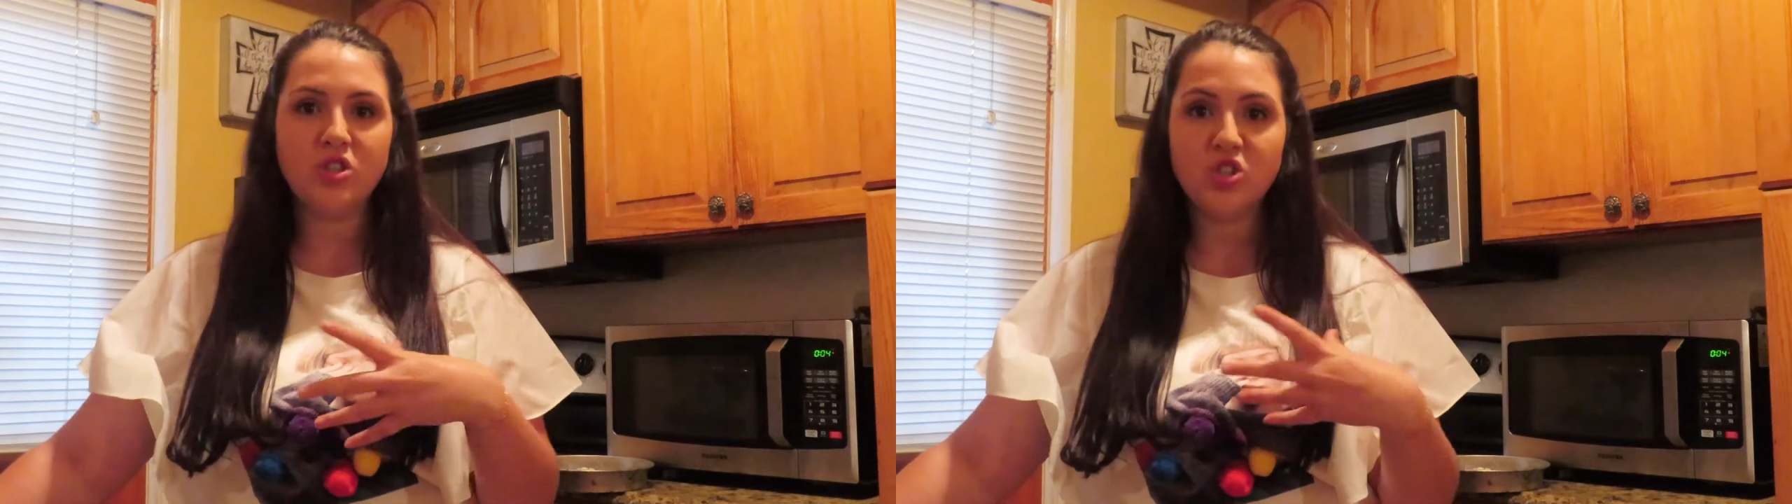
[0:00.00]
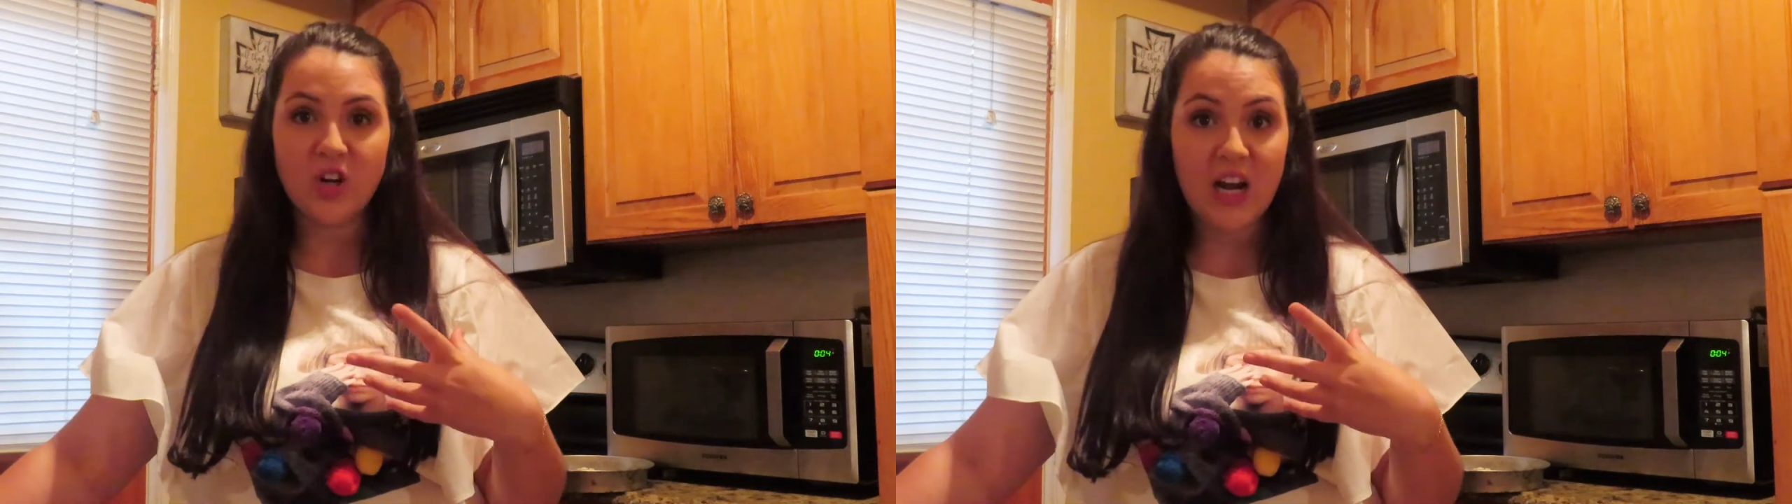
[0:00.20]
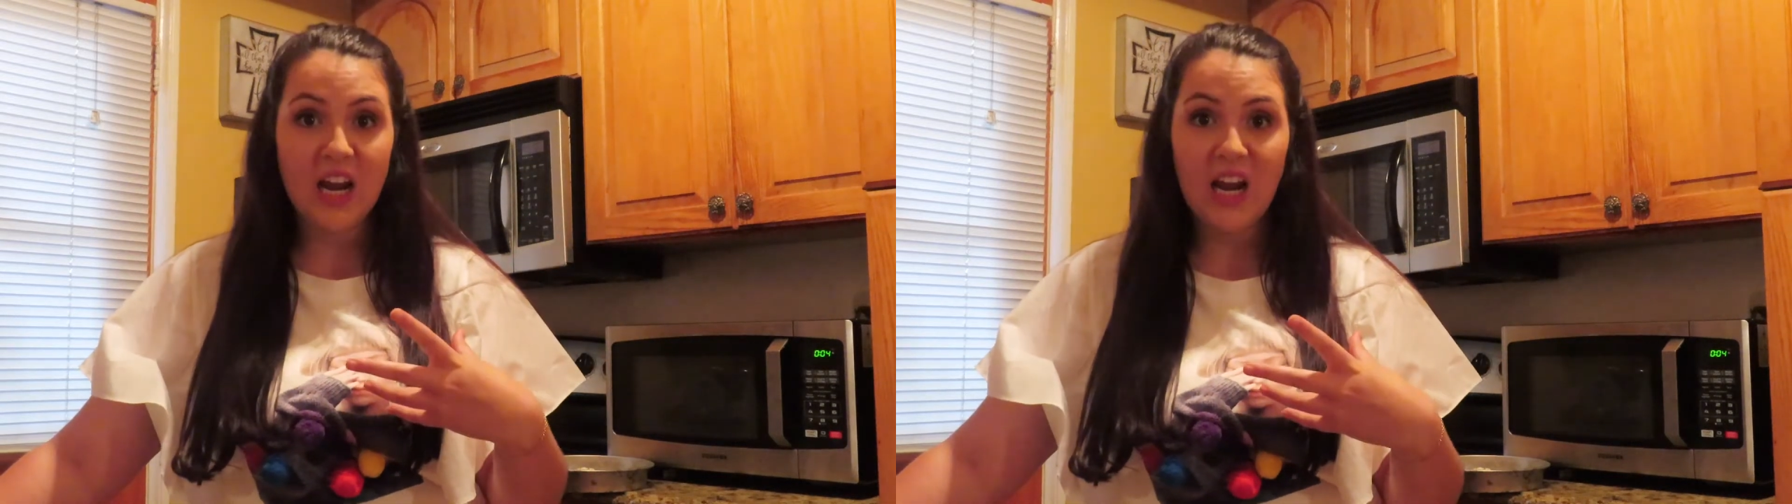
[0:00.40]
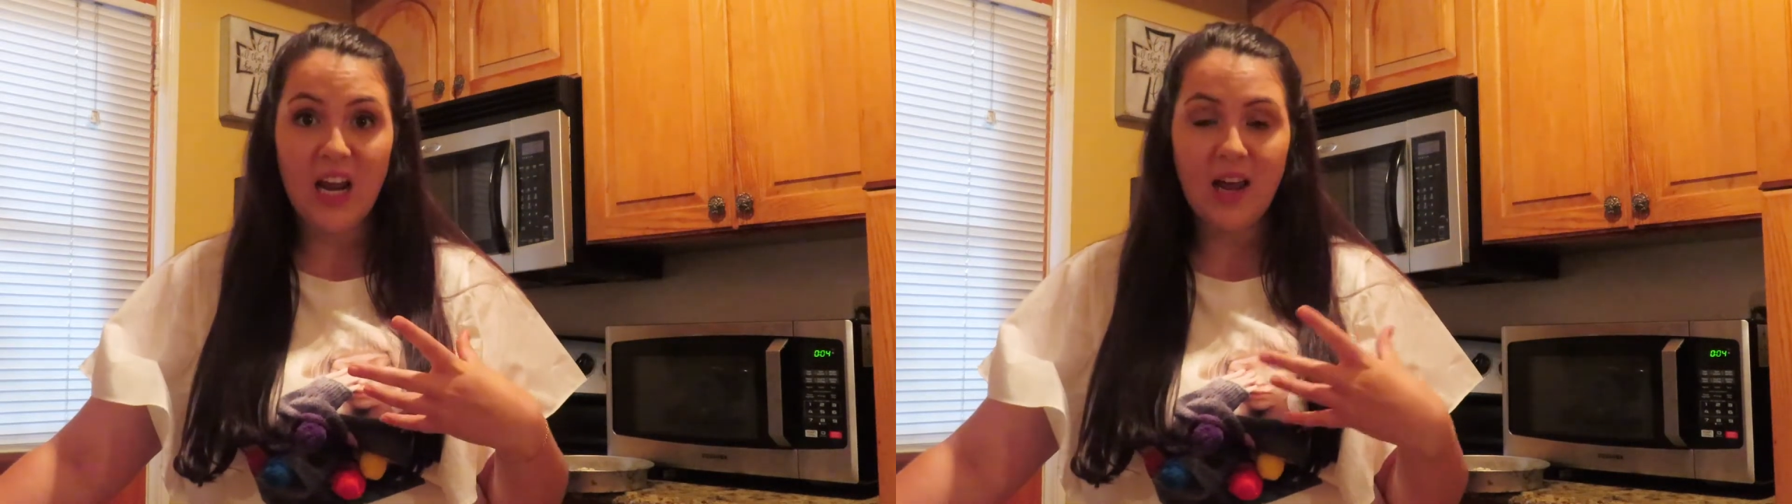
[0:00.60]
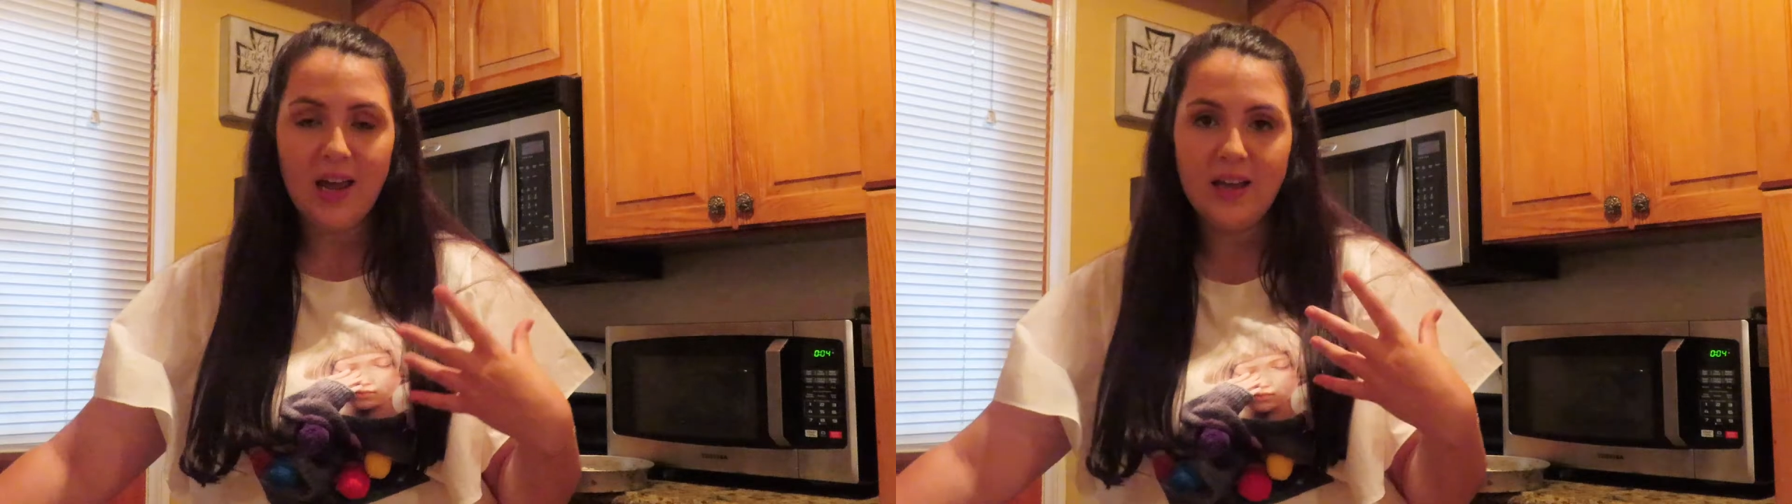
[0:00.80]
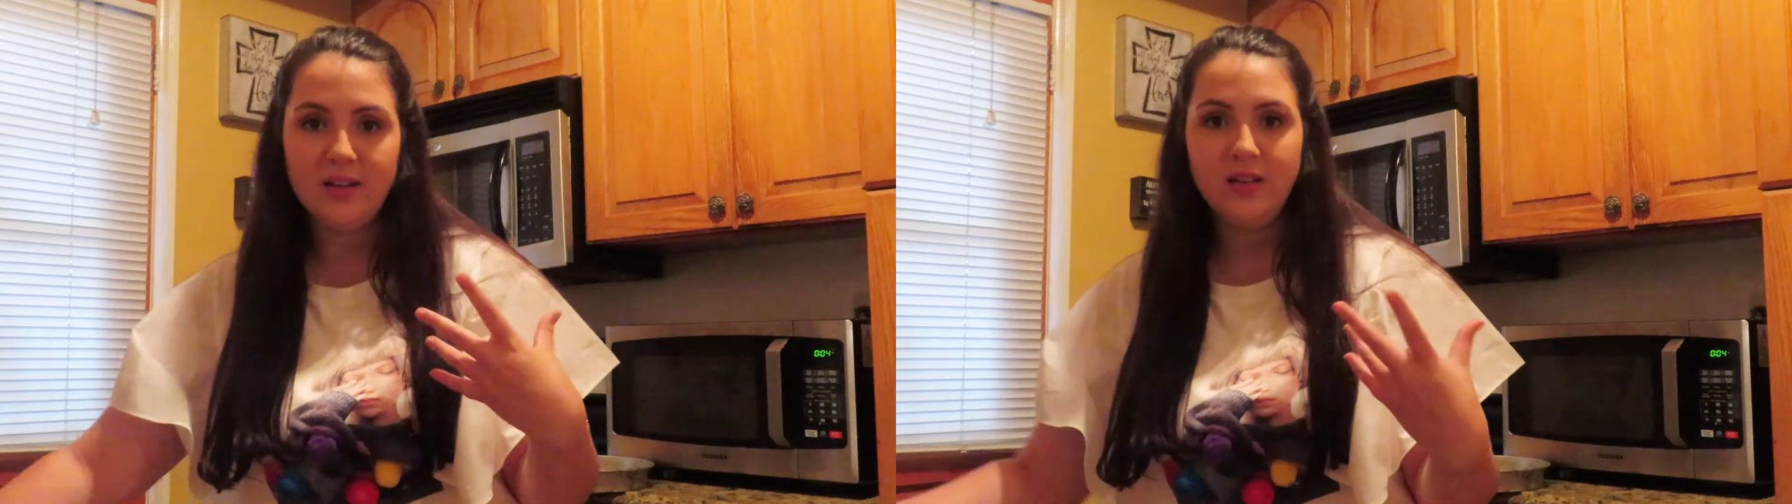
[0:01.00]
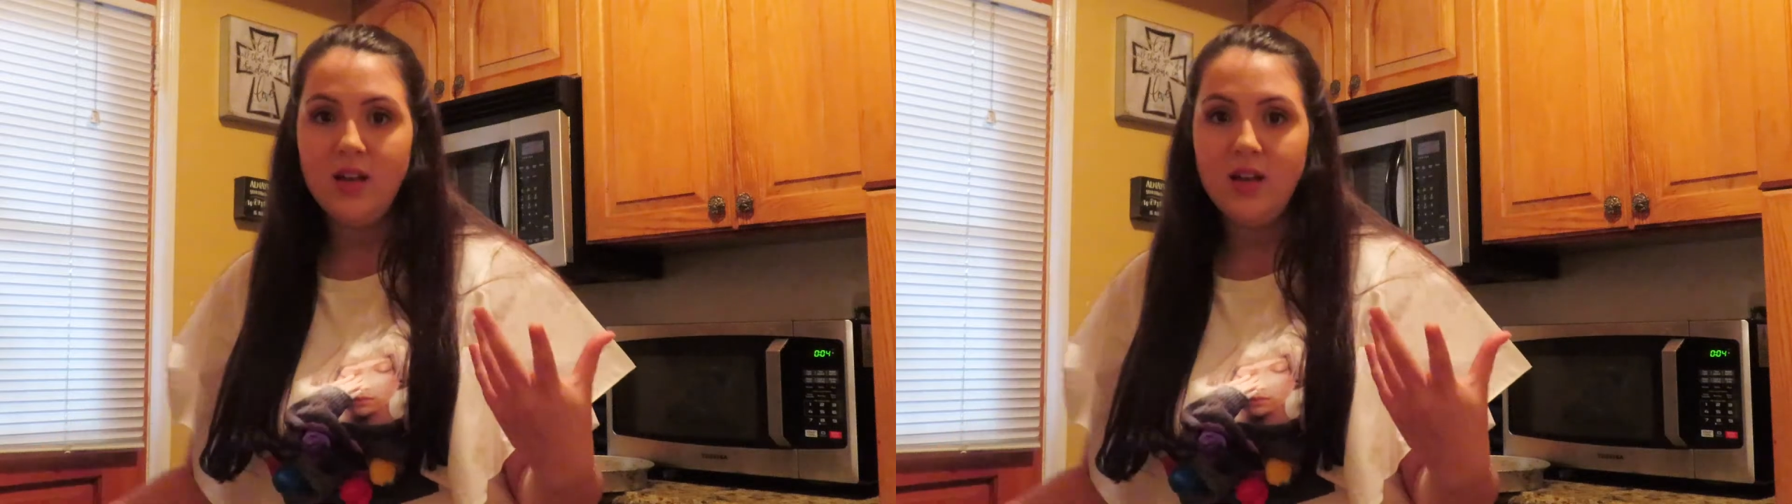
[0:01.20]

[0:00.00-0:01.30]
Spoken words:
stringy and